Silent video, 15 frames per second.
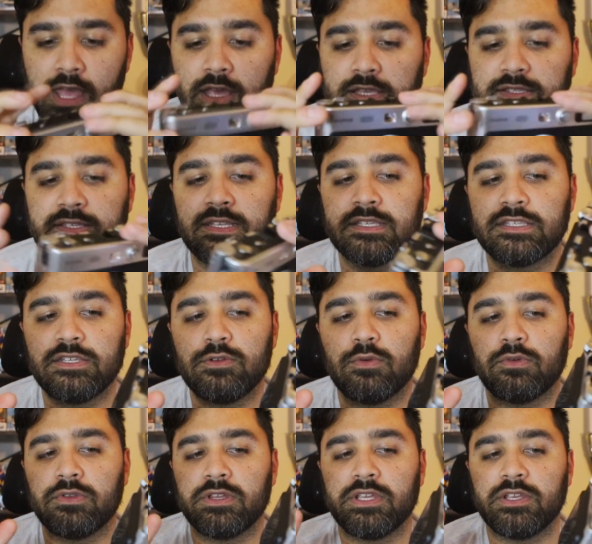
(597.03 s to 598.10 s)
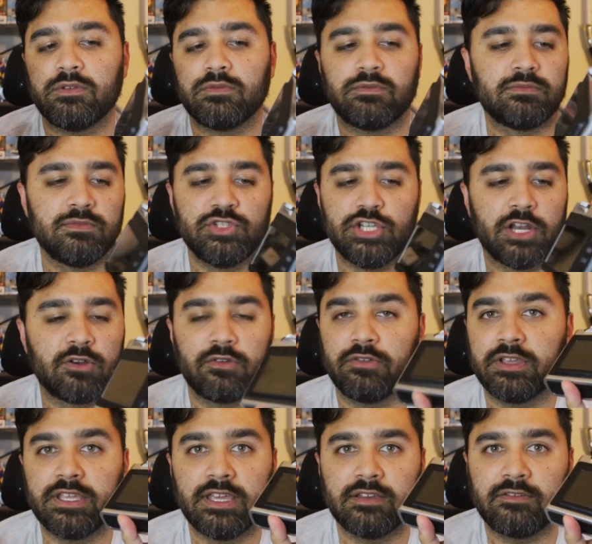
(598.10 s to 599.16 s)
Since you only generally
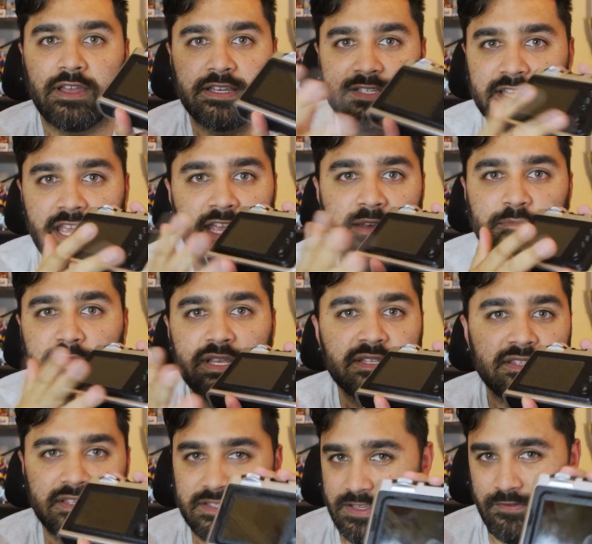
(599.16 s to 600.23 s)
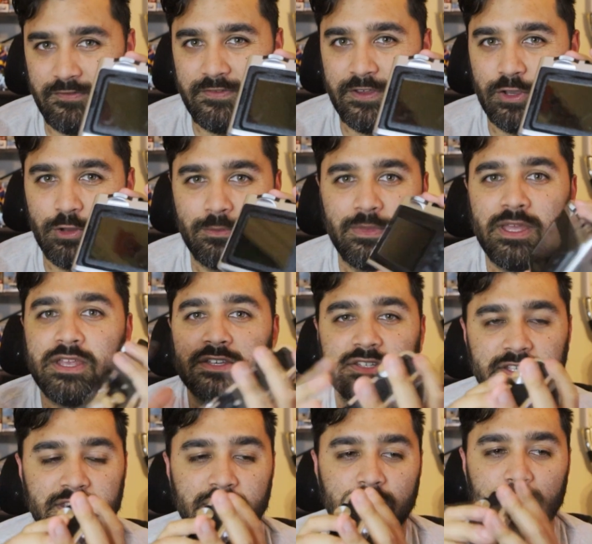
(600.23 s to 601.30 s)
get like 10 pieces of film to
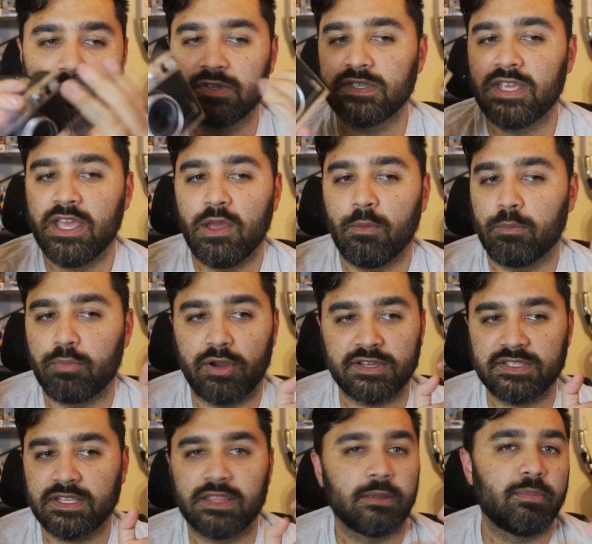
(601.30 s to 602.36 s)
use, pressing the